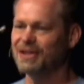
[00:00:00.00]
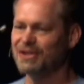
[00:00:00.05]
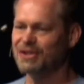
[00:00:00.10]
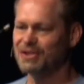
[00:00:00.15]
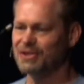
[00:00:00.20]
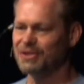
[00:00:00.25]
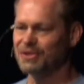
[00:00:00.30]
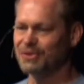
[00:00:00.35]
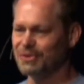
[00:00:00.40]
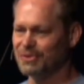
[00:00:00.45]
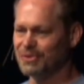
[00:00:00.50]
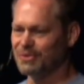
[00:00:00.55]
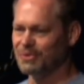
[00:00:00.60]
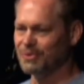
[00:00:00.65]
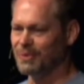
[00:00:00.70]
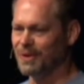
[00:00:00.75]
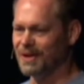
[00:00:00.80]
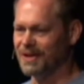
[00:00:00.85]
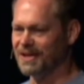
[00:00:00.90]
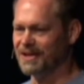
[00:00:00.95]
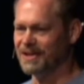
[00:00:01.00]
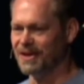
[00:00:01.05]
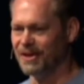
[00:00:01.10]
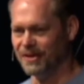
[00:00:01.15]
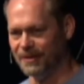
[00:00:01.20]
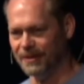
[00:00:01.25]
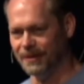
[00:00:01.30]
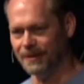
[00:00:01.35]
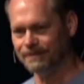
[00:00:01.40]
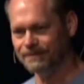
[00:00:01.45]
to one
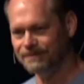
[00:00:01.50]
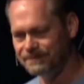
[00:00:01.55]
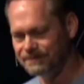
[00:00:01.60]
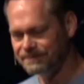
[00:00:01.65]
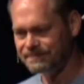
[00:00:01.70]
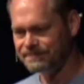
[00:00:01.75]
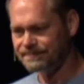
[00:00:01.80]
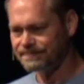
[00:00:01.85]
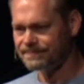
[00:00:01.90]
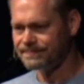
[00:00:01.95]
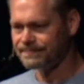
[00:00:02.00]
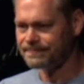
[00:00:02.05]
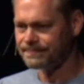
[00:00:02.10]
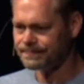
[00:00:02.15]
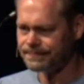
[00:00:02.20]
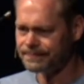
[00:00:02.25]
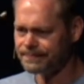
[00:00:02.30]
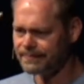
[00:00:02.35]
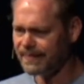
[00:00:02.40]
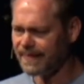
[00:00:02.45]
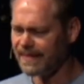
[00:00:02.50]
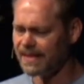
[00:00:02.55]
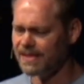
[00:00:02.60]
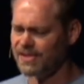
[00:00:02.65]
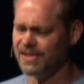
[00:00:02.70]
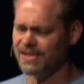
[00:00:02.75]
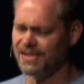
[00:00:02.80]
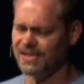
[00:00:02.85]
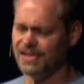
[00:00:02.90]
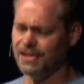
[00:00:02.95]
another.
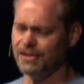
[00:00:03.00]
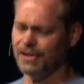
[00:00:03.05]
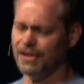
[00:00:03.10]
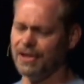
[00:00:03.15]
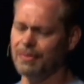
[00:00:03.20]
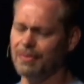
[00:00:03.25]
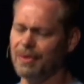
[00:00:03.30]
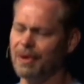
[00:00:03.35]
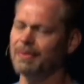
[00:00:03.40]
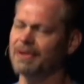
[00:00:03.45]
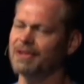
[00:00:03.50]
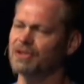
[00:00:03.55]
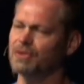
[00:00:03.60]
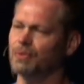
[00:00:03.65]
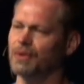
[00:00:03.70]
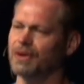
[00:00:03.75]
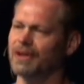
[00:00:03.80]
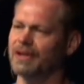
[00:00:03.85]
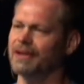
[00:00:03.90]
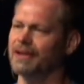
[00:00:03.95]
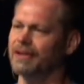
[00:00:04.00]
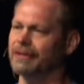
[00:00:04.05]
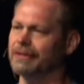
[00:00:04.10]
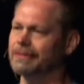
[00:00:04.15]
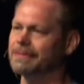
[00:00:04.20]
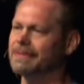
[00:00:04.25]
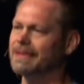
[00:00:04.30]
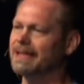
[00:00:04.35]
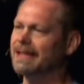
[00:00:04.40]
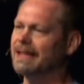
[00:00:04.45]
Sincere commitment to one
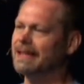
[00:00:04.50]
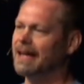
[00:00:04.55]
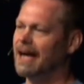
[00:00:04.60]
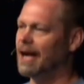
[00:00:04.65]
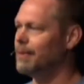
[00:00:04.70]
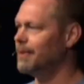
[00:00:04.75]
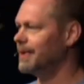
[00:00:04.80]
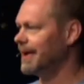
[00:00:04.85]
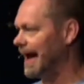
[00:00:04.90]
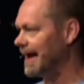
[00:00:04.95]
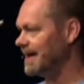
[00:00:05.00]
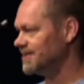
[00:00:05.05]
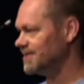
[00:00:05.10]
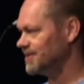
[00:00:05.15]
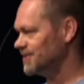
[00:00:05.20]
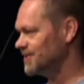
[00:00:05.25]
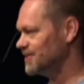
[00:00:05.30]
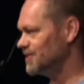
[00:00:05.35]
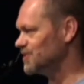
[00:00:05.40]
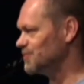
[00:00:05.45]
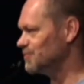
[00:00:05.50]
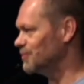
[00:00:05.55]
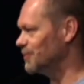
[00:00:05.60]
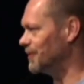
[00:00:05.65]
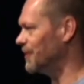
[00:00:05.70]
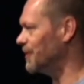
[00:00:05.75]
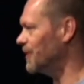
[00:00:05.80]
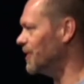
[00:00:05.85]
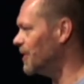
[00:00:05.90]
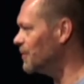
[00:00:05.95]
another. I would ask us this
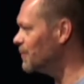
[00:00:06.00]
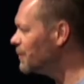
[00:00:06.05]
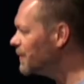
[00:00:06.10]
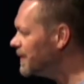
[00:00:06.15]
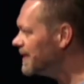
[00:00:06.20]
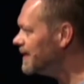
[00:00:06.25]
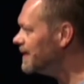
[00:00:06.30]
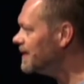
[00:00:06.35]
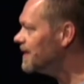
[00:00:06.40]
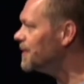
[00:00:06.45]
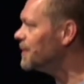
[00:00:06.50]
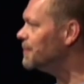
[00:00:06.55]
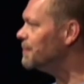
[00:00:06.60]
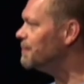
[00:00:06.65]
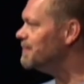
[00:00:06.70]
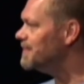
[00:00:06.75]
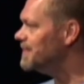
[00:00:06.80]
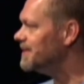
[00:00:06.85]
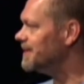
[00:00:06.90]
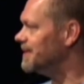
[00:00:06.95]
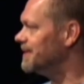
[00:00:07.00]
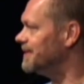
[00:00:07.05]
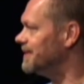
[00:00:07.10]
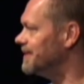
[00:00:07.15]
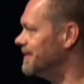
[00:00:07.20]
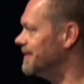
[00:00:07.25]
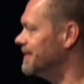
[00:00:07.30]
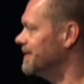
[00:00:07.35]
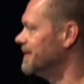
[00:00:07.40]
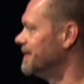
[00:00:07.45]
morning, are we
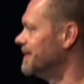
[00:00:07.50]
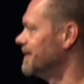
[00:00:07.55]
committed